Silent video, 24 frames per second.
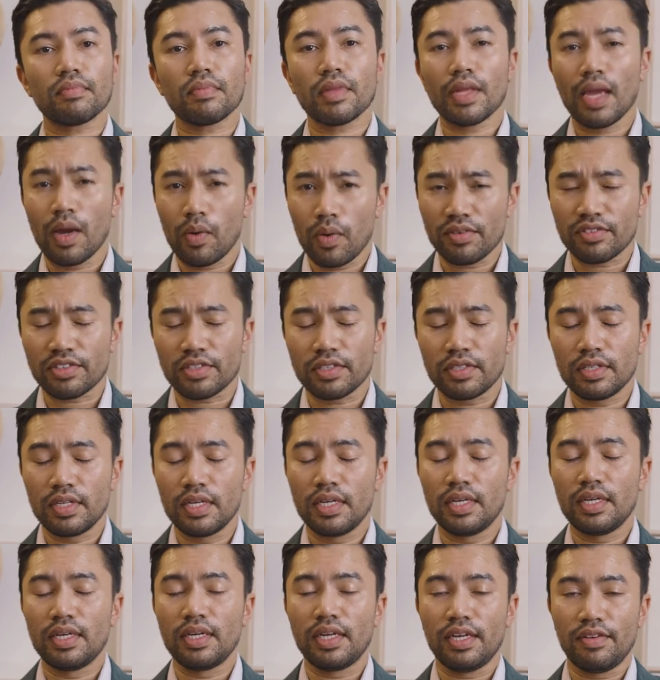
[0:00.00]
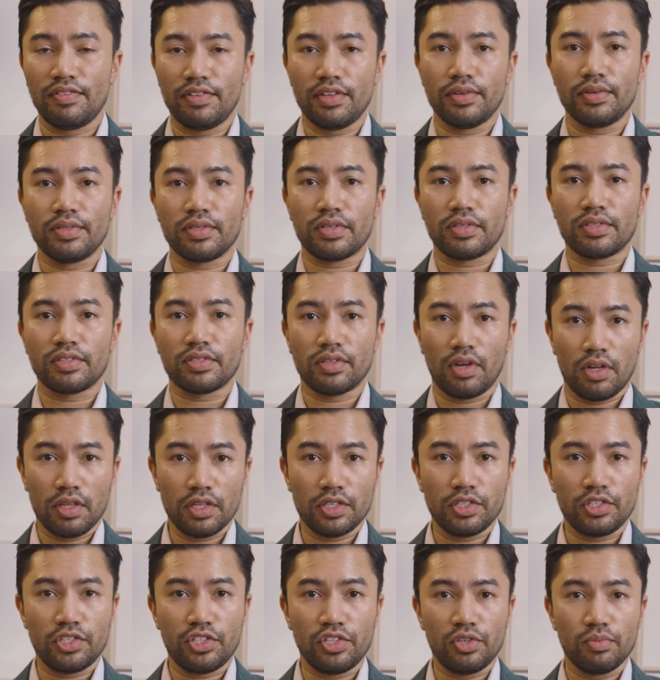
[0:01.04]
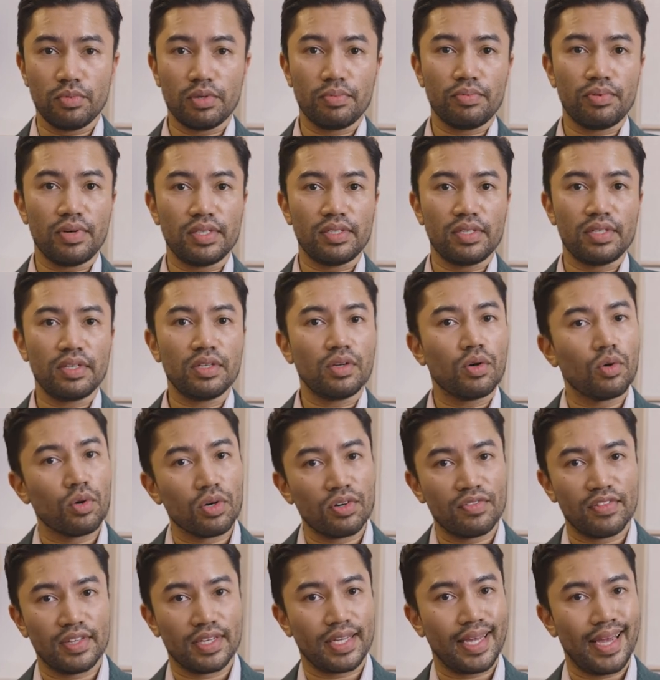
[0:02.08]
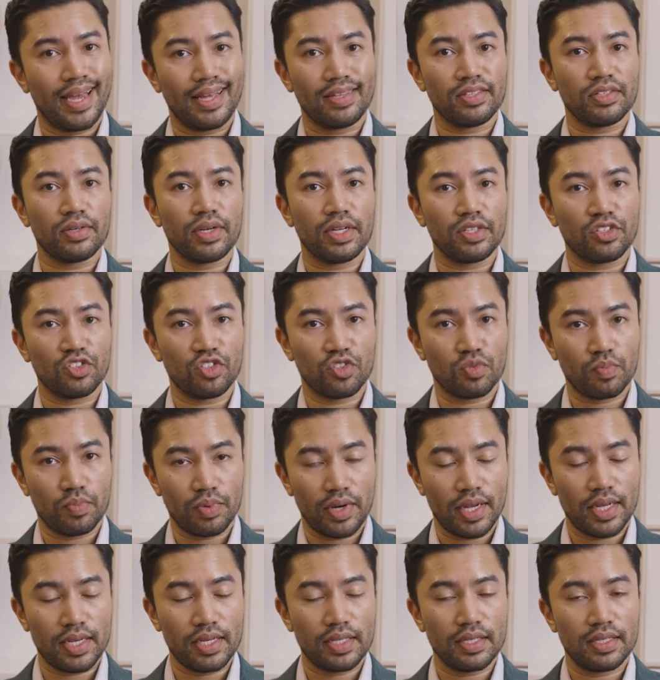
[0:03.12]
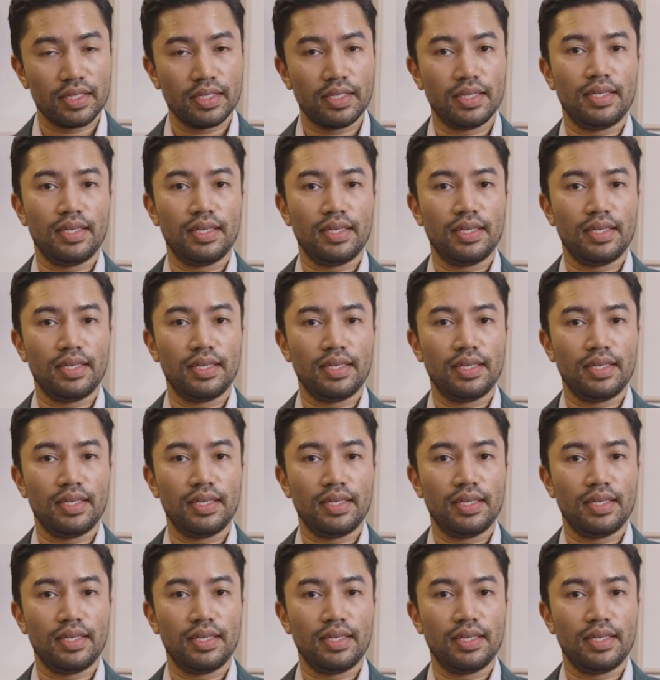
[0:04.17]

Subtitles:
However, if there is a solid tumor present or if the cancer has spread,